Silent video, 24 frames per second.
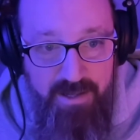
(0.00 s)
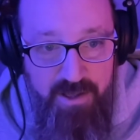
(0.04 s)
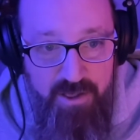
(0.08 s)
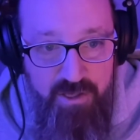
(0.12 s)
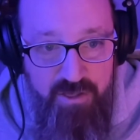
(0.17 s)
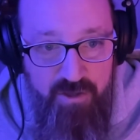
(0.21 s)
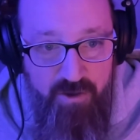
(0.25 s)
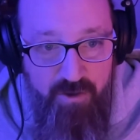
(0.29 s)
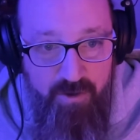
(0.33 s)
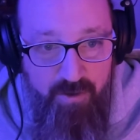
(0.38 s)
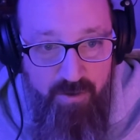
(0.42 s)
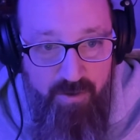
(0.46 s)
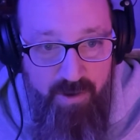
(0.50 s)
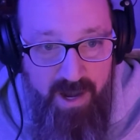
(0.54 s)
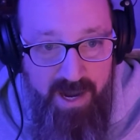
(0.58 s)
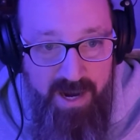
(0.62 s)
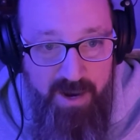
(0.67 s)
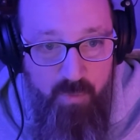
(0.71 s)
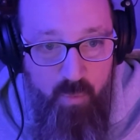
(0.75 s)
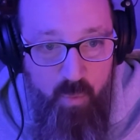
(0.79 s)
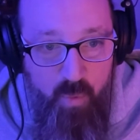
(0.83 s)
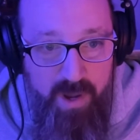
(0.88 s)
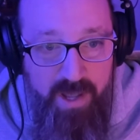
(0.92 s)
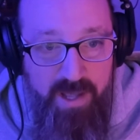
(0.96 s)
So
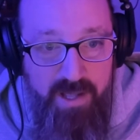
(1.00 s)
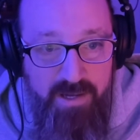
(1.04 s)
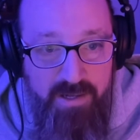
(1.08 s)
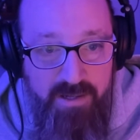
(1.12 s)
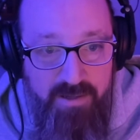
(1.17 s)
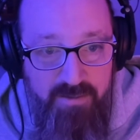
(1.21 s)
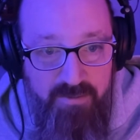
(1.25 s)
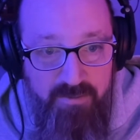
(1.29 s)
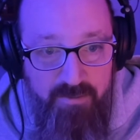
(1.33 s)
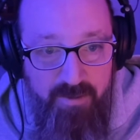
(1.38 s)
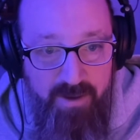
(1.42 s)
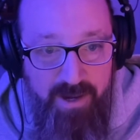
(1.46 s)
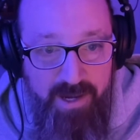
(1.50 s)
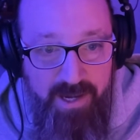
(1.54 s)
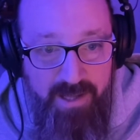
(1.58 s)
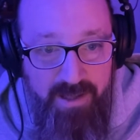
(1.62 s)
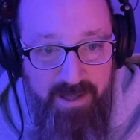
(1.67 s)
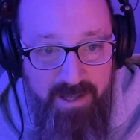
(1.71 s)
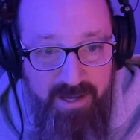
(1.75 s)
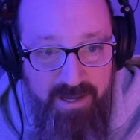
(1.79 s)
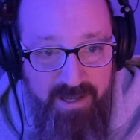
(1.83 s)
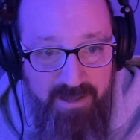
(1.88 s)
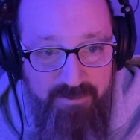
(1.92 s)
I win. Mm. Right? Like,